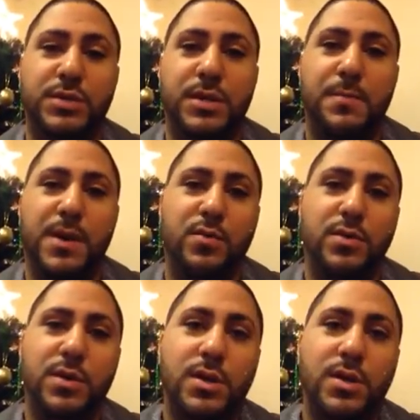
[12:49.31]
to come out,
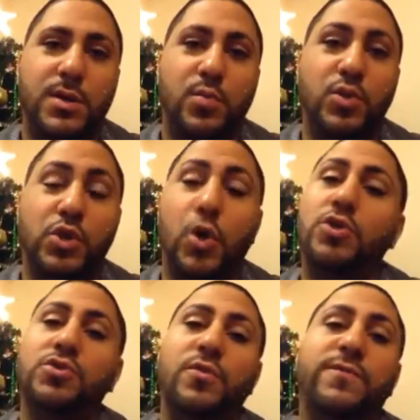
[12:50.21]
which
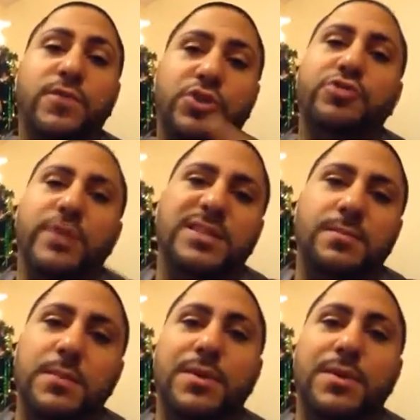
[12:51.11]
also frustrates me.